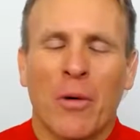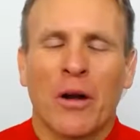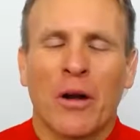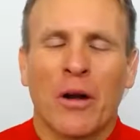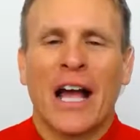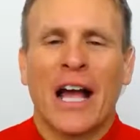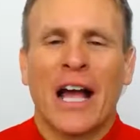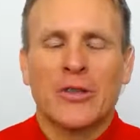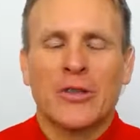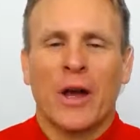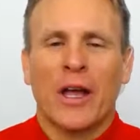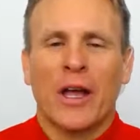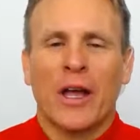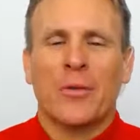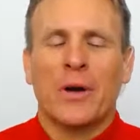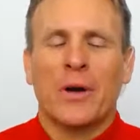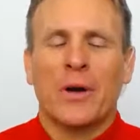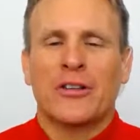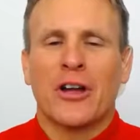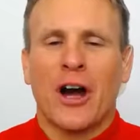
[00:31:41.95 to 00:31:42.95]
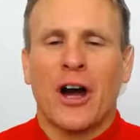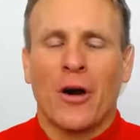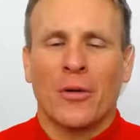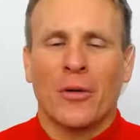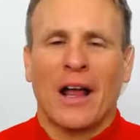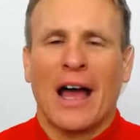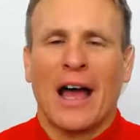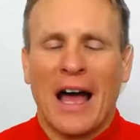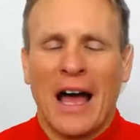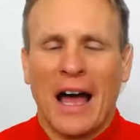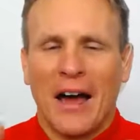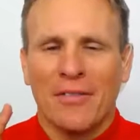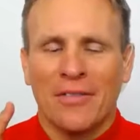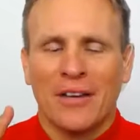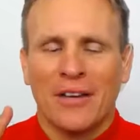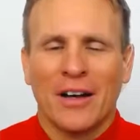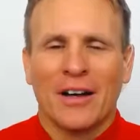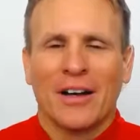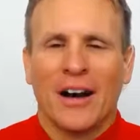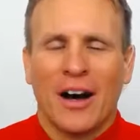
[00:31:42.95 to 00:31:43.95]
next week we don't have
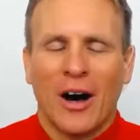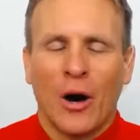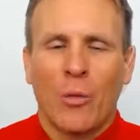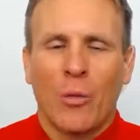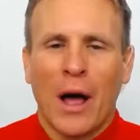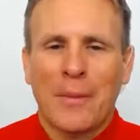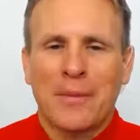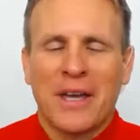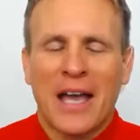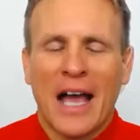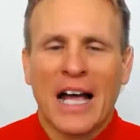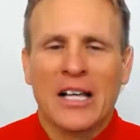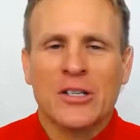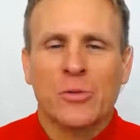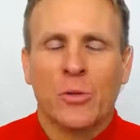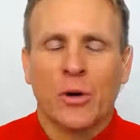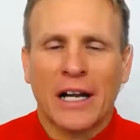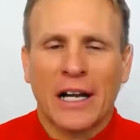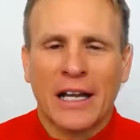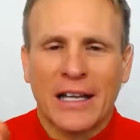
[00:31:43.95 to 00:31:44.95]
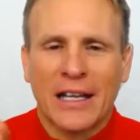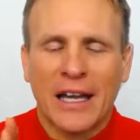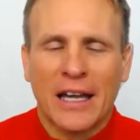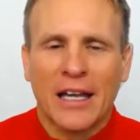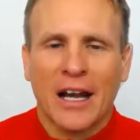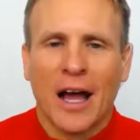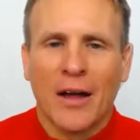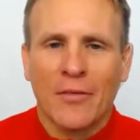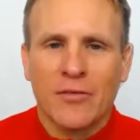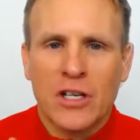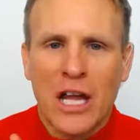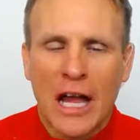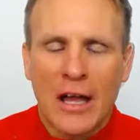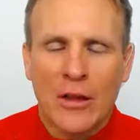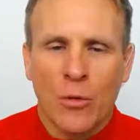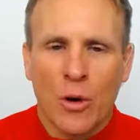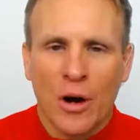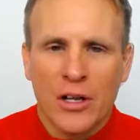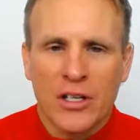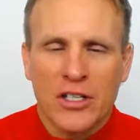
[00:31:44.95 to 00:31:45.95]
a webcast. We're going to kick it off
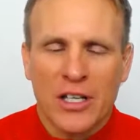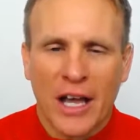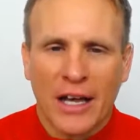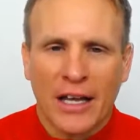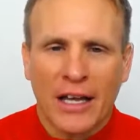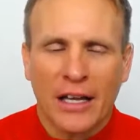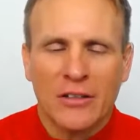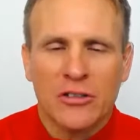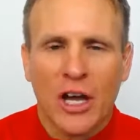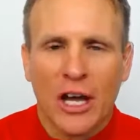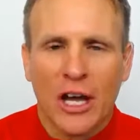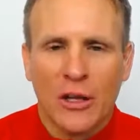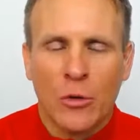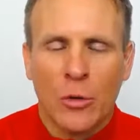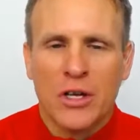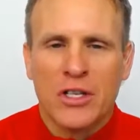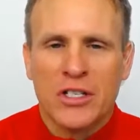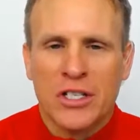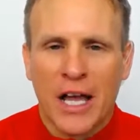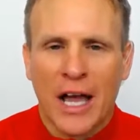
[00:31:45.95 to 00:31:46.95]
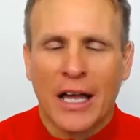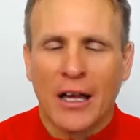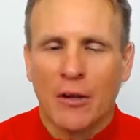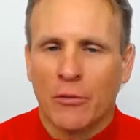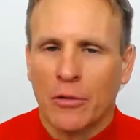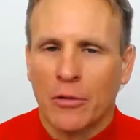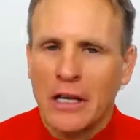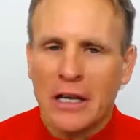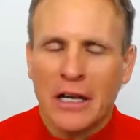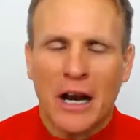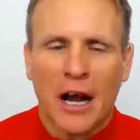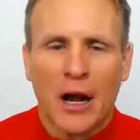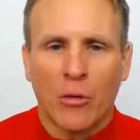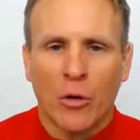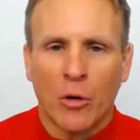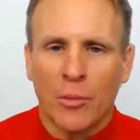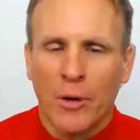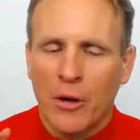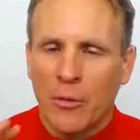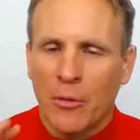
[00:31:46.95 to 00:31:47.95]
January 2nd. January 2nd, Renita and I will
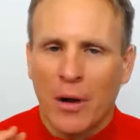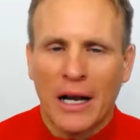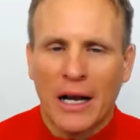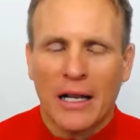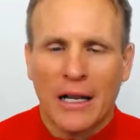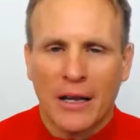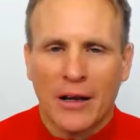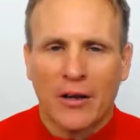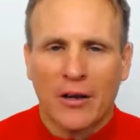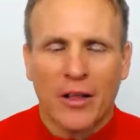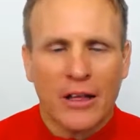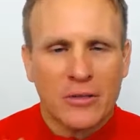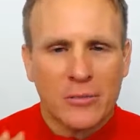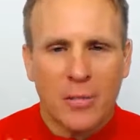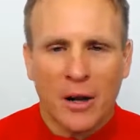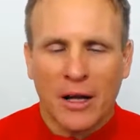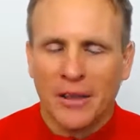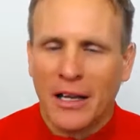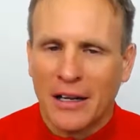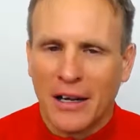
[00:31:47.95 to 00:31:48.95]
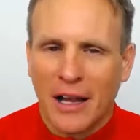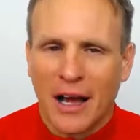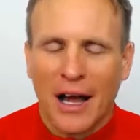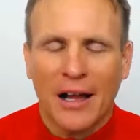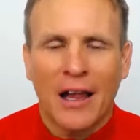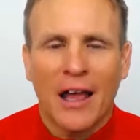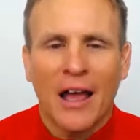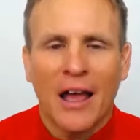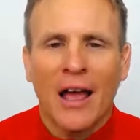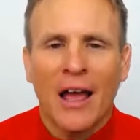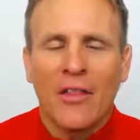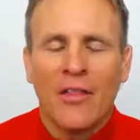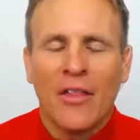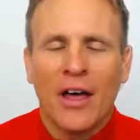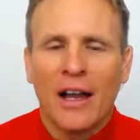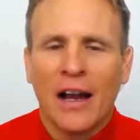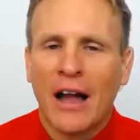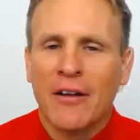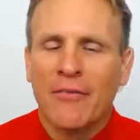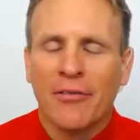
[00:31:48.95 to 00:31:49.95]
be right here. That's Monday night.
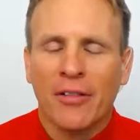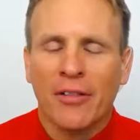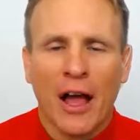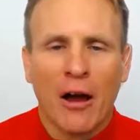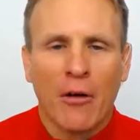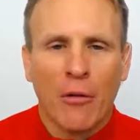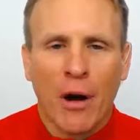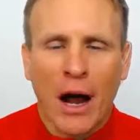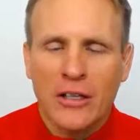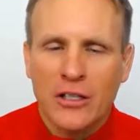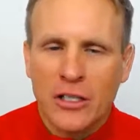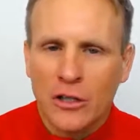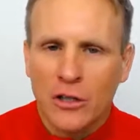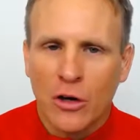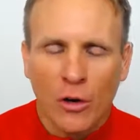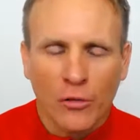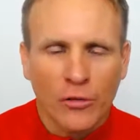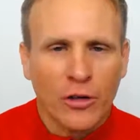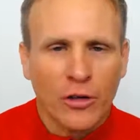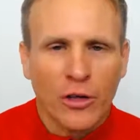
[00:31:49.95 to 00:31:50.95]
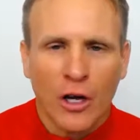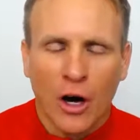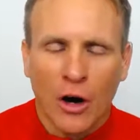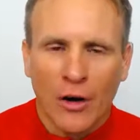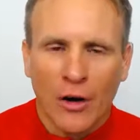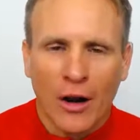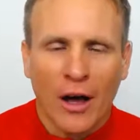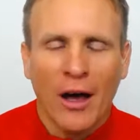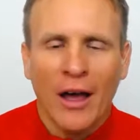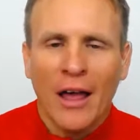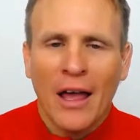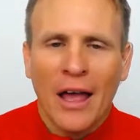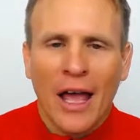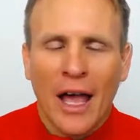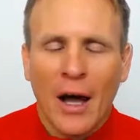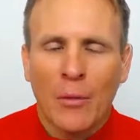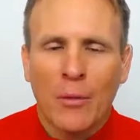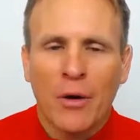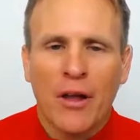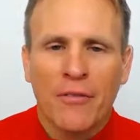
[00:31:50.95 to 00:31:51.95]
Then I fly right to North Dakota,
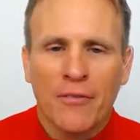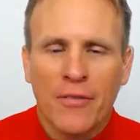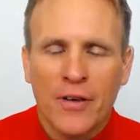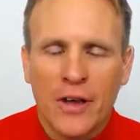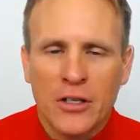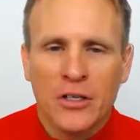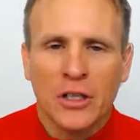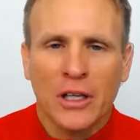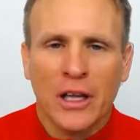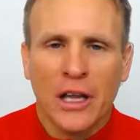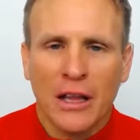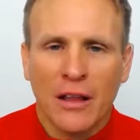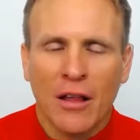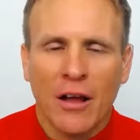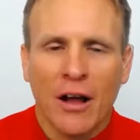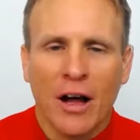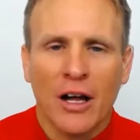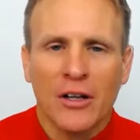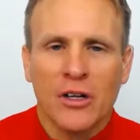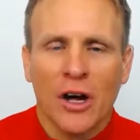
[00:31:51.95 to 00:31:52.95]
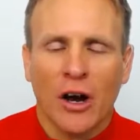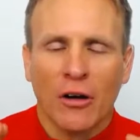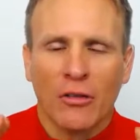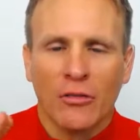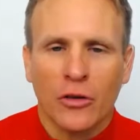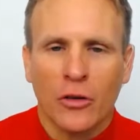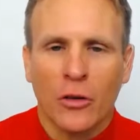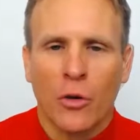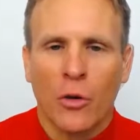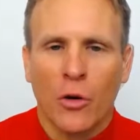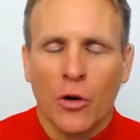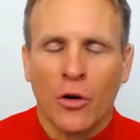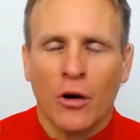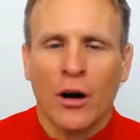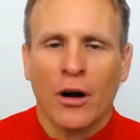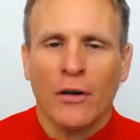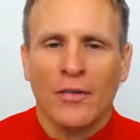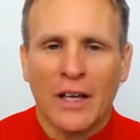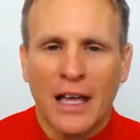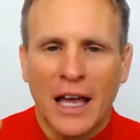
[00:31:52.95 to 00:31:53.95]
and we officially launch our tour
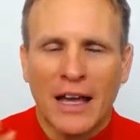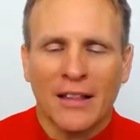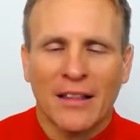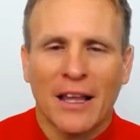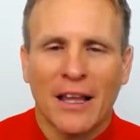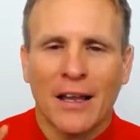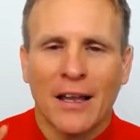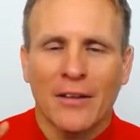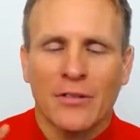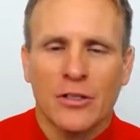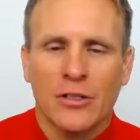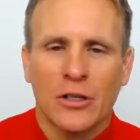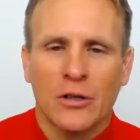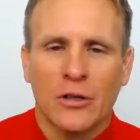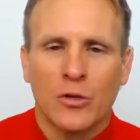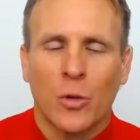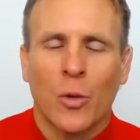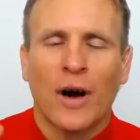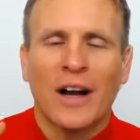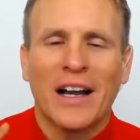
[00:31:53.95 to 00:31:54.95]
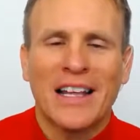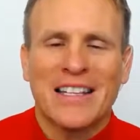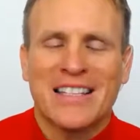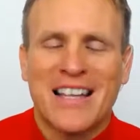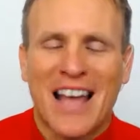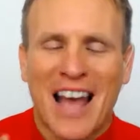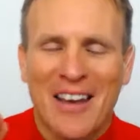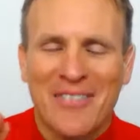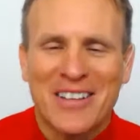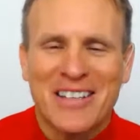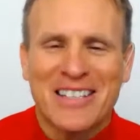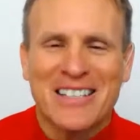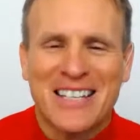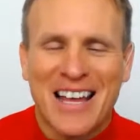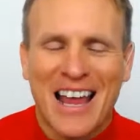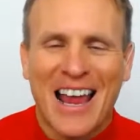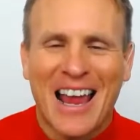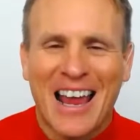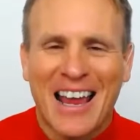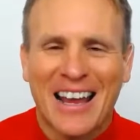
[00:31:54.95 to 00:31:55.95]
of Get Lean in
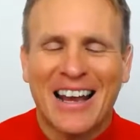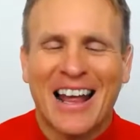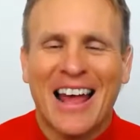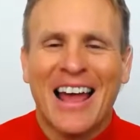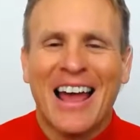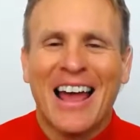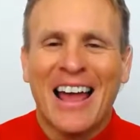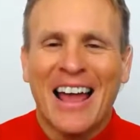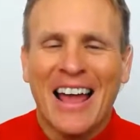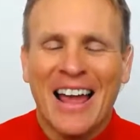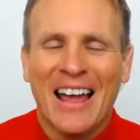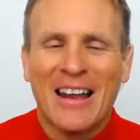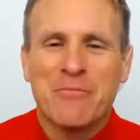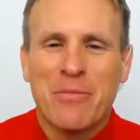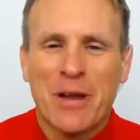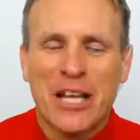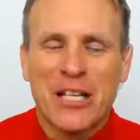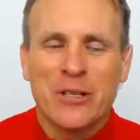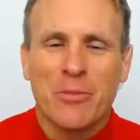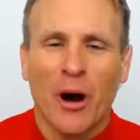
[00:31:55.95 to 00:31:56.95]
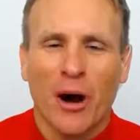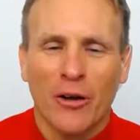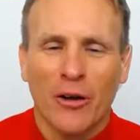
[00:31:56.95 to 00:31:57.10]
2017 in Bismarck,